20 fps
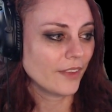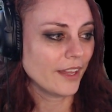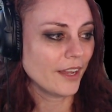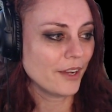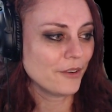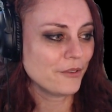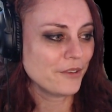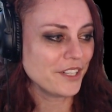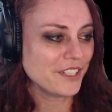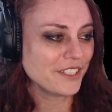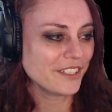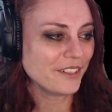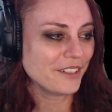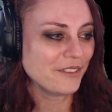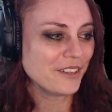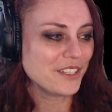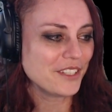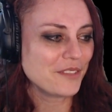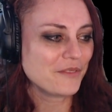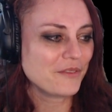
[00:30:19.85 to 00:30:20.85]
I wish I
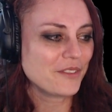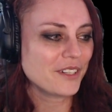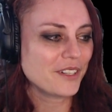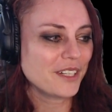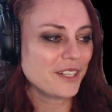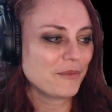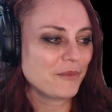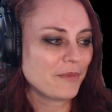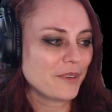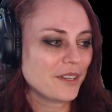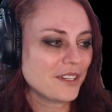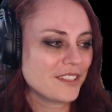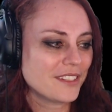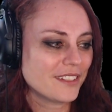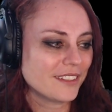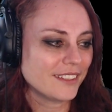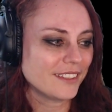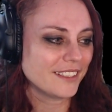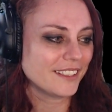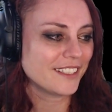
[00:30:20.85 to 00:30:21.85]
was a morning
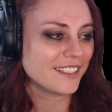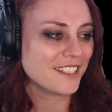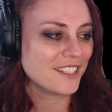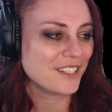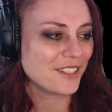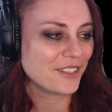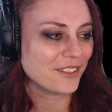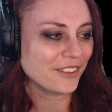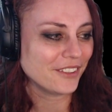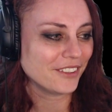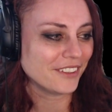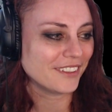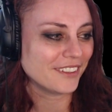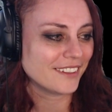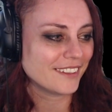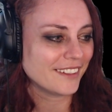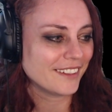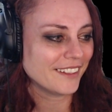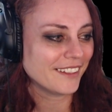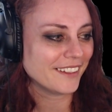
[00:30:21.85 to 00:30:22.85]
person. Nicky's cool.
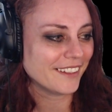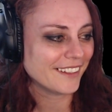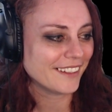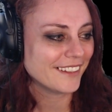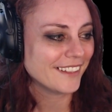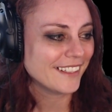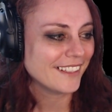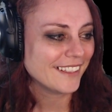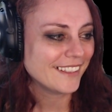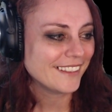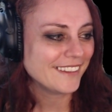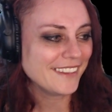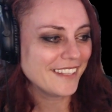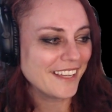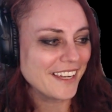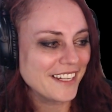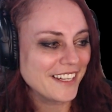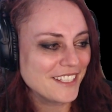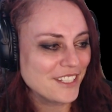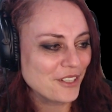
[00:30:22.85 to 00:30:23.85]
Yeah.
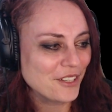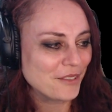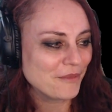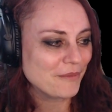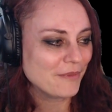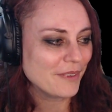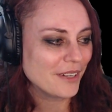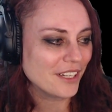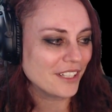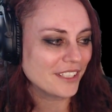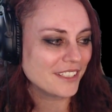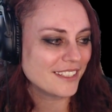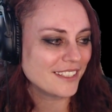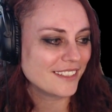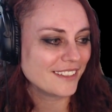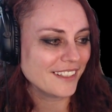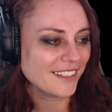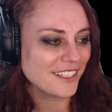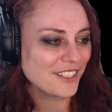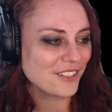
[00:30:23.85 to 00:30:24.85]
Nice on Vox.
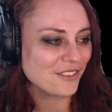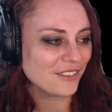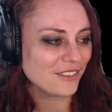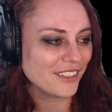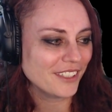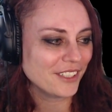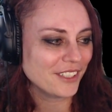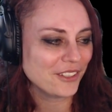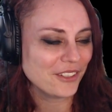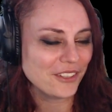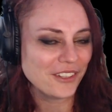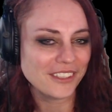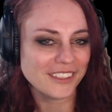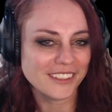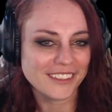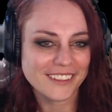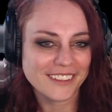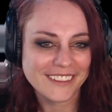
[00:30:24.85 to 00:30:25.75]
That's really cool.